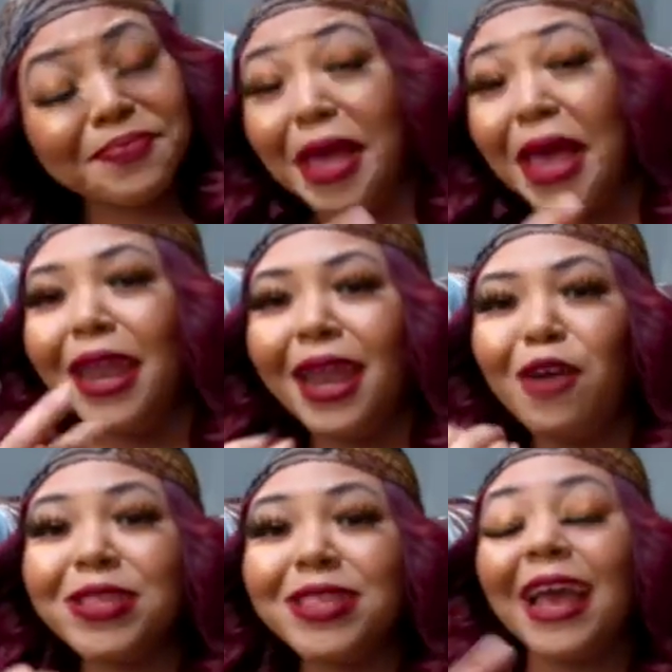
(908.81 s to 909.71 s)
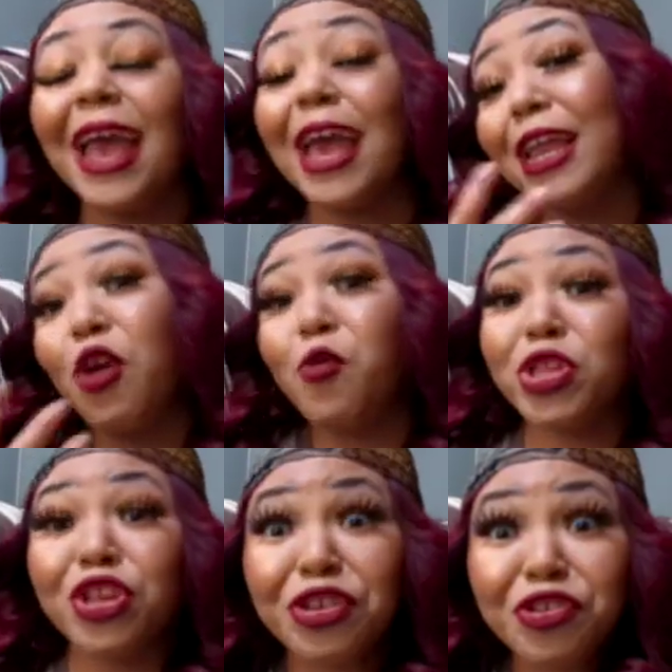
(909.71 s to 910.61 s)
And I was like, and it was
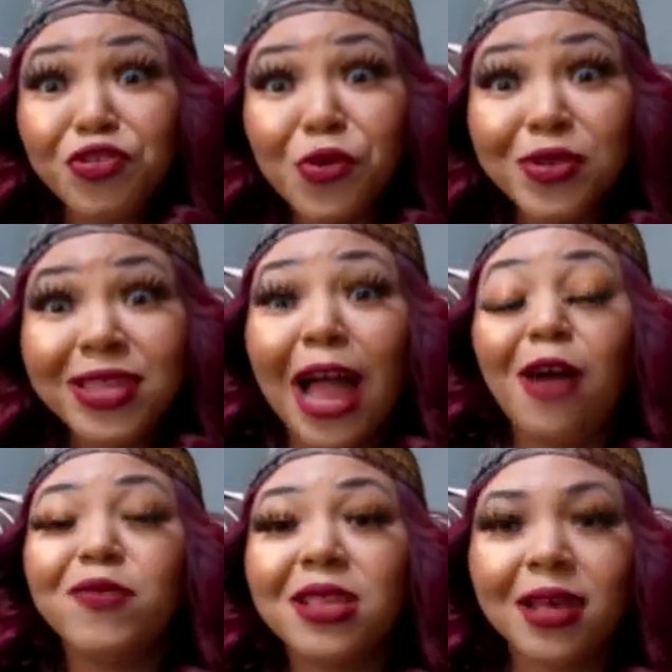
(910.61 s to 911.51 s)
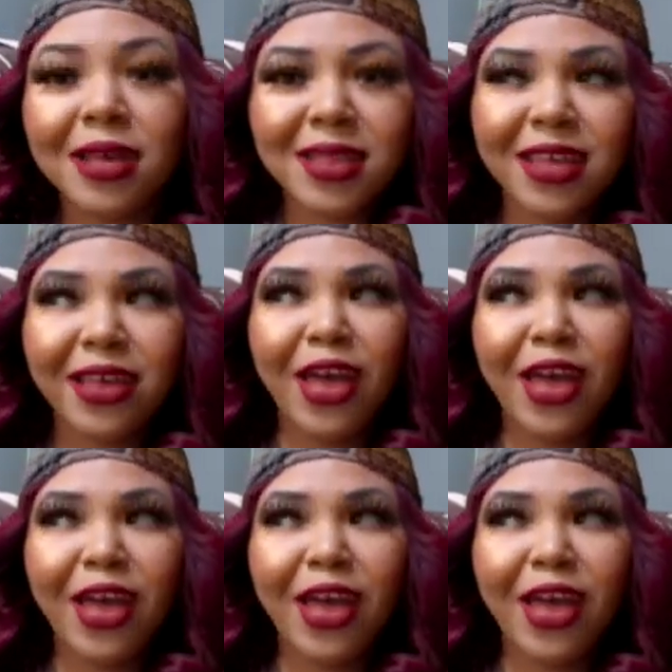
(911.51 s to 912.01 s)
an insurance that I was looking to